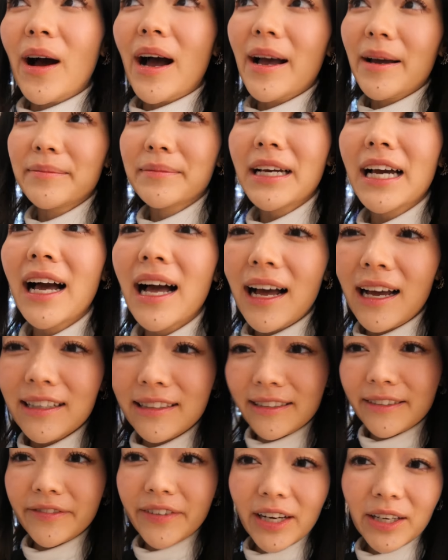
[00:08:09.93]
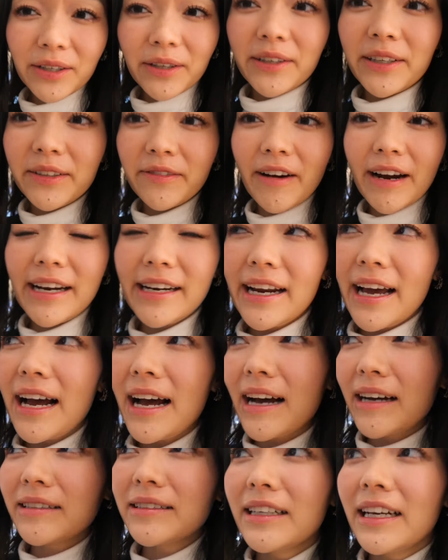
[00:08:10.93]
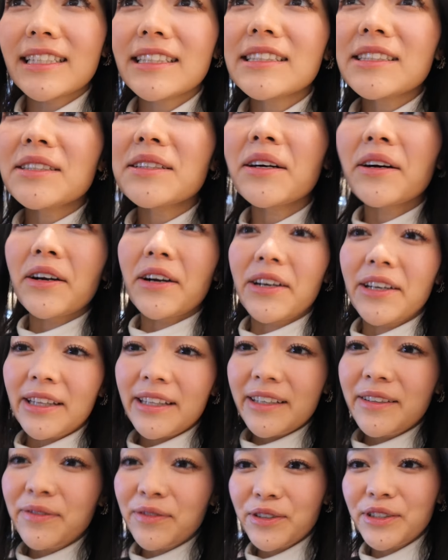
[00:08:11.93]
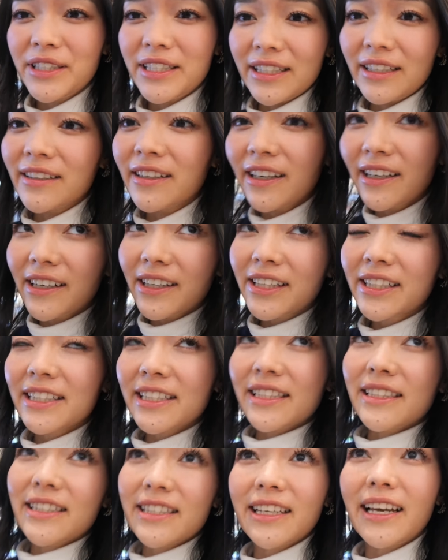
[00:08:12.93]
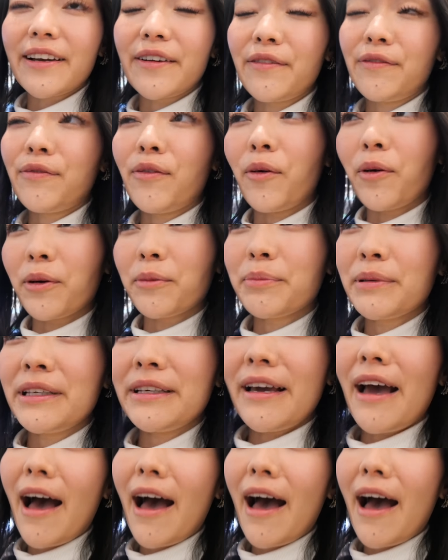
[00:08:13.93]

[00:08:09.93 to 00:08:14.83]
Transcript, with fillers: I'm kind of hungry right now. It's a little early for dinner because it's like four p